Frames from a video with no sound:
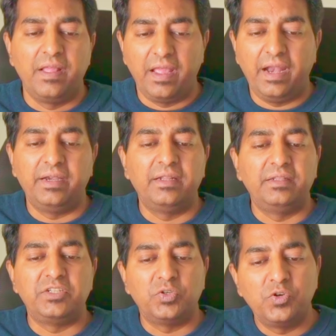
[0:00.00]
and
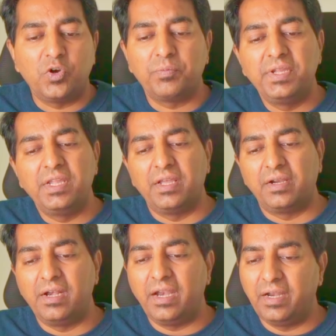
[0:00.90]
they should not be
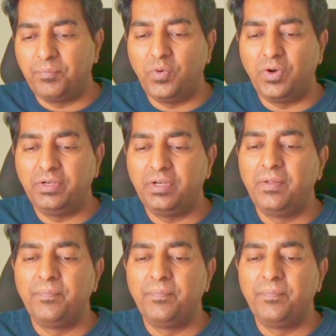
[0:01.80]
relied upon